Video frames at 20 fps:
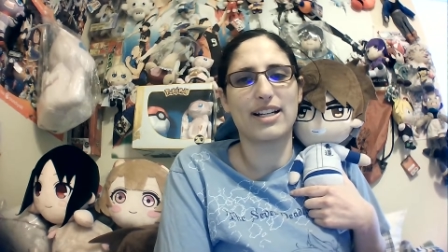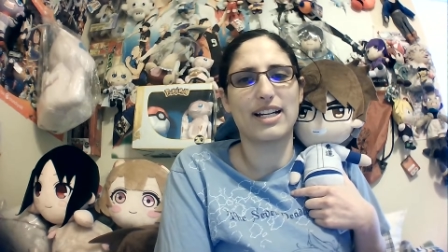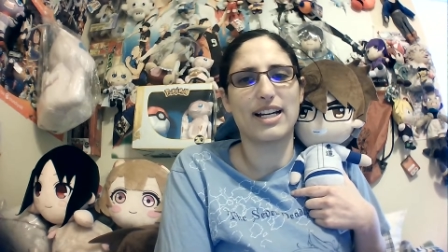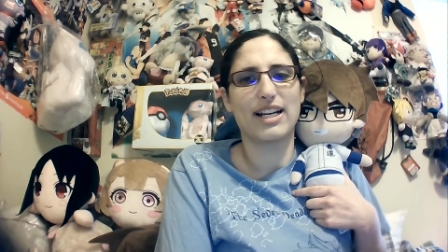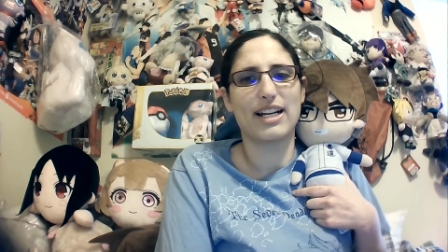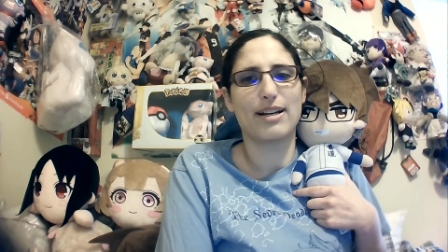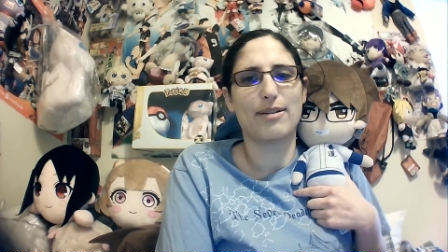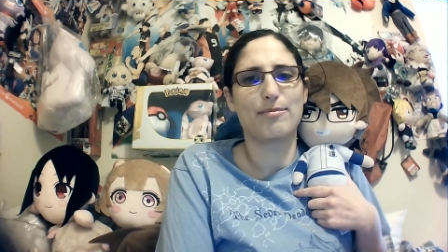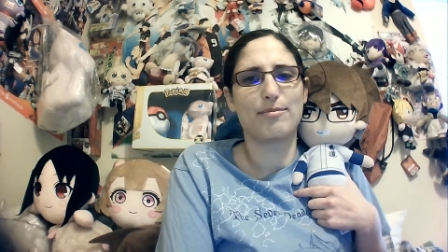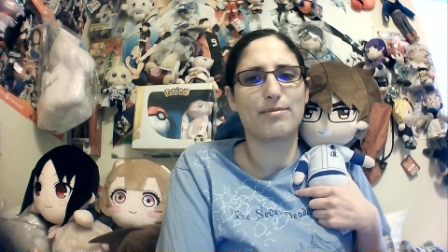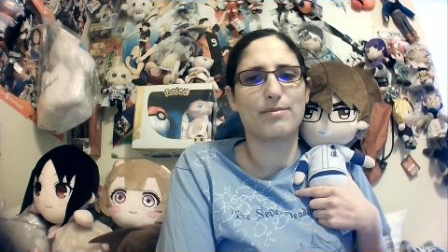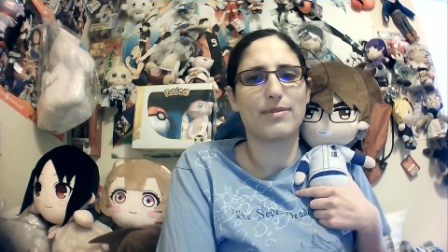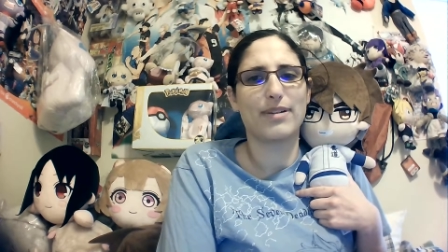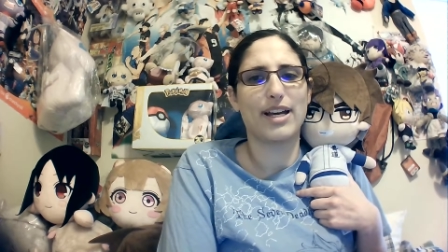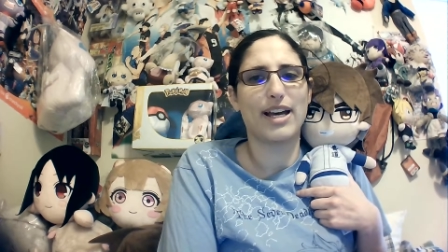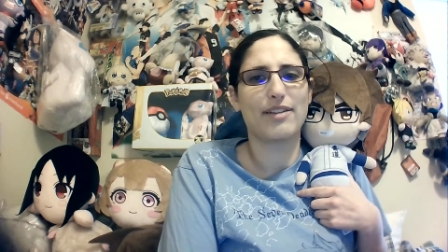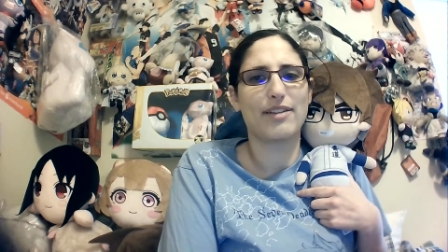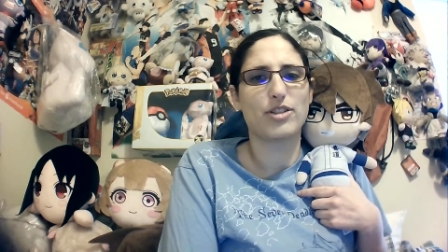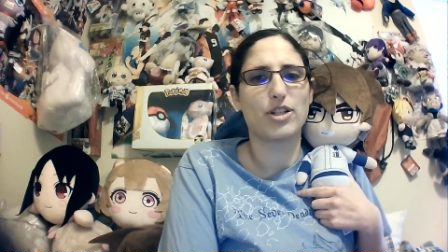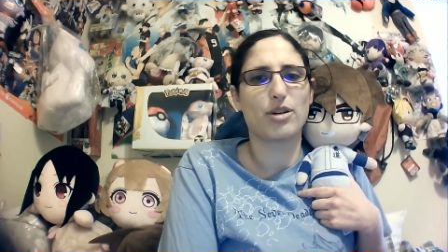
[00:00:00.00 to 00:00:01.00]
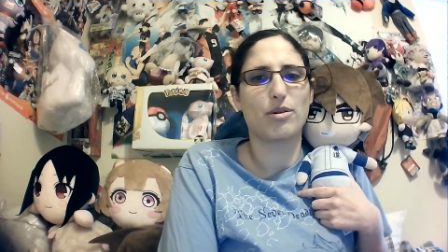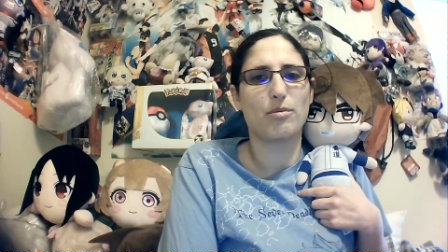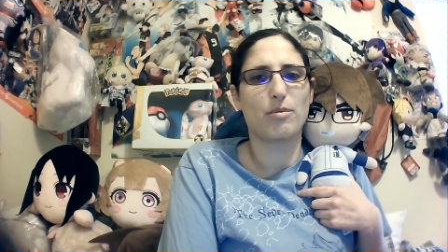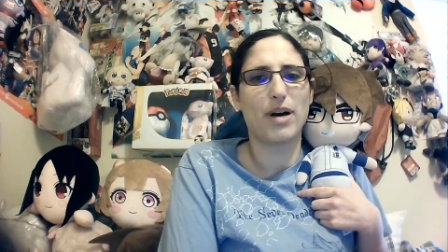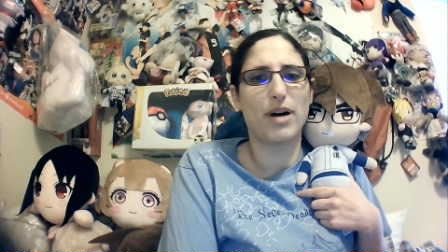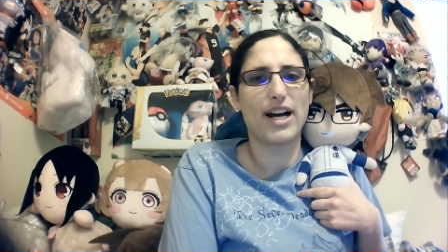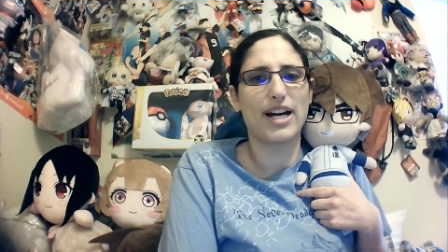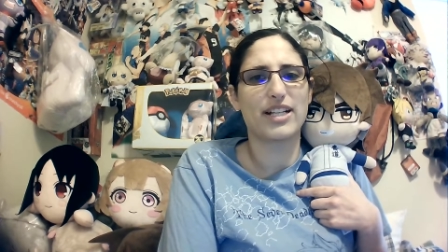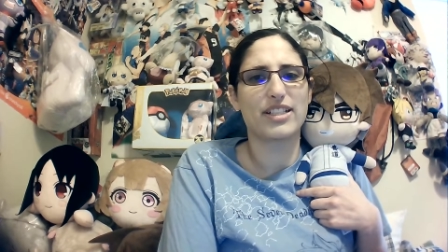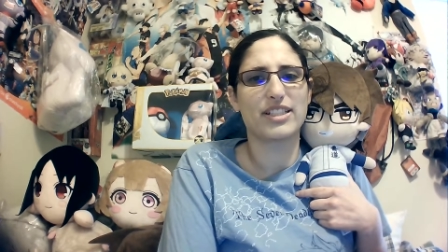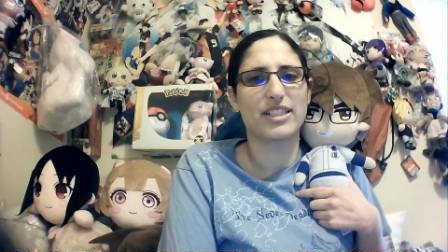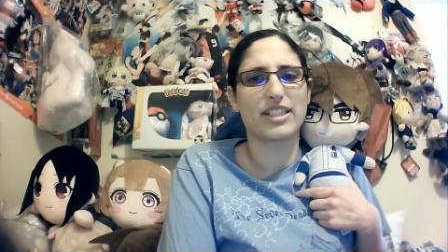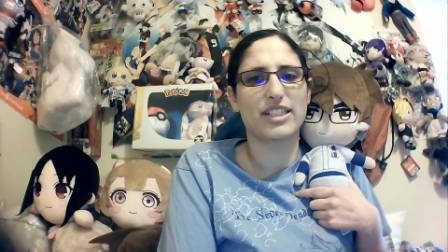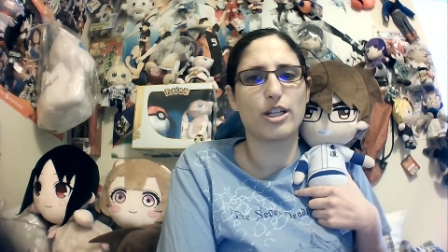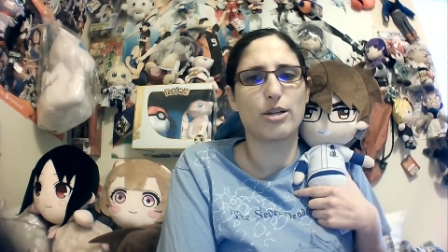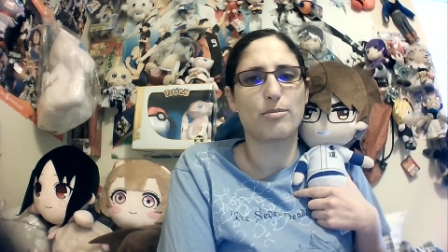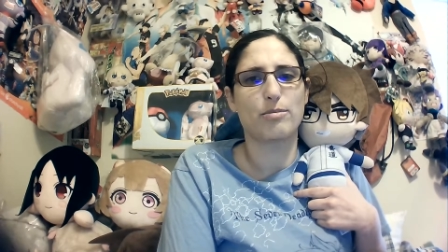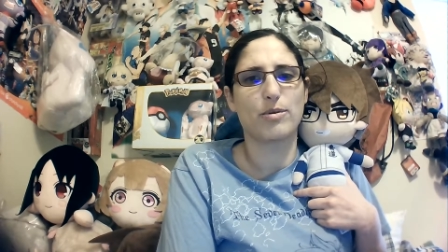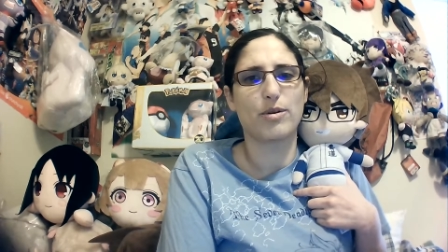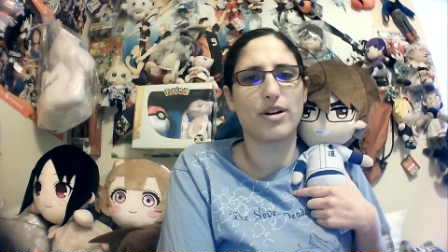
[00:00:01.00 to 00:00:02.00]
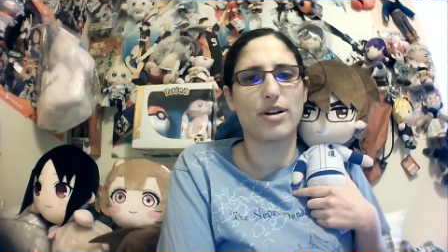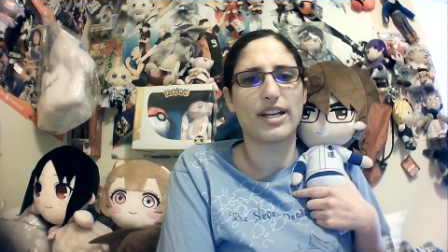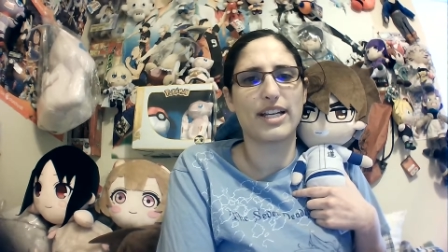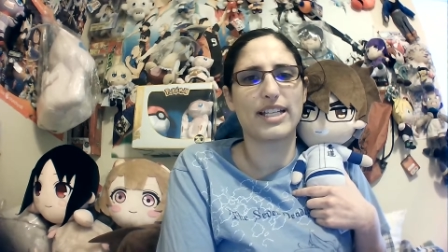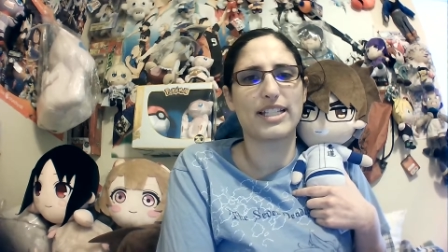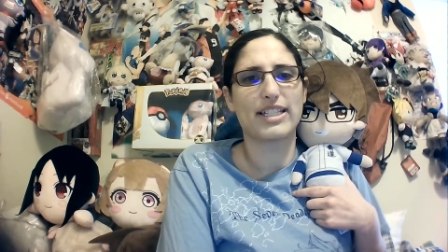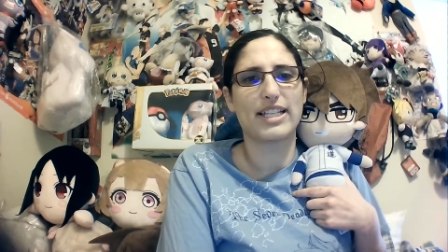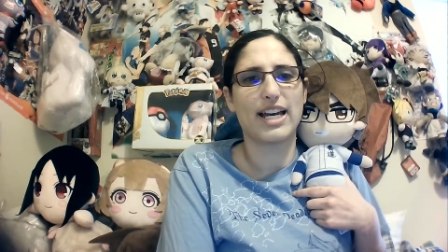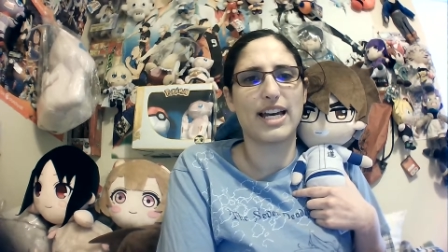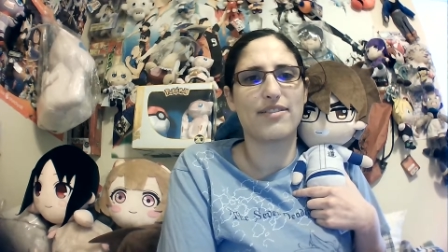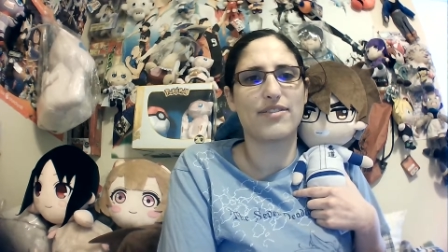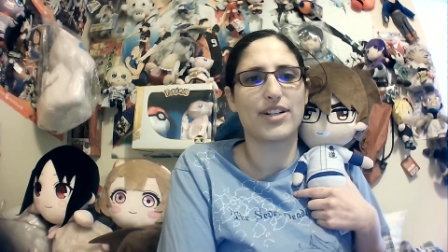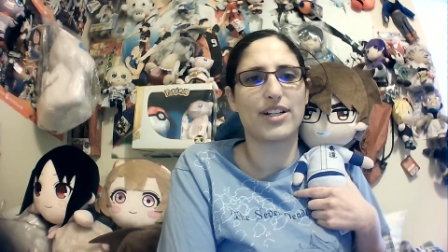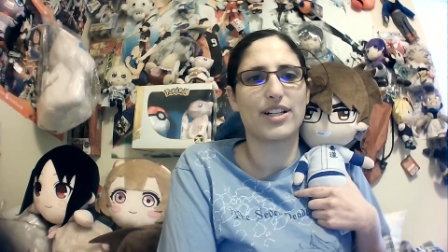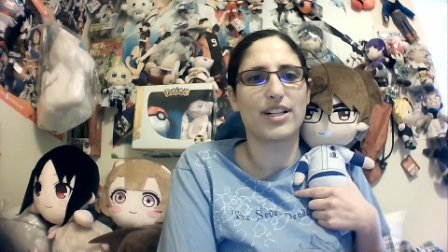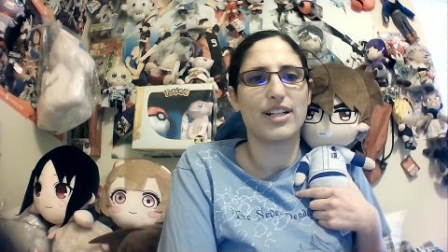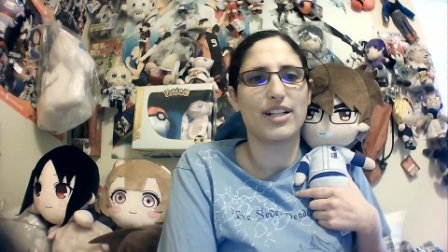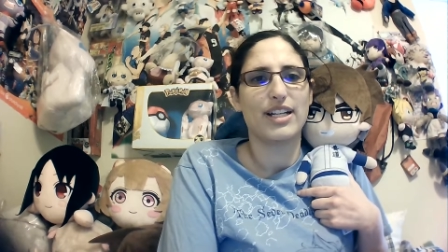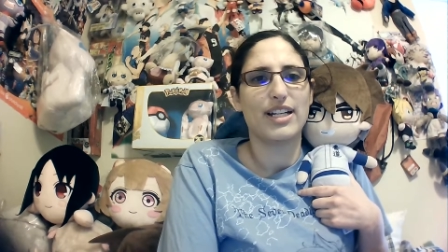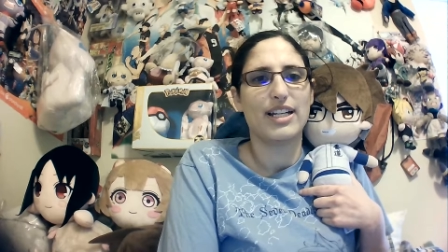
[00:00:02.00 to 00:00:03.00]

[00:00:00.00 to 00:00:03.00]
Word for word: Um, after a while, still boring as ever.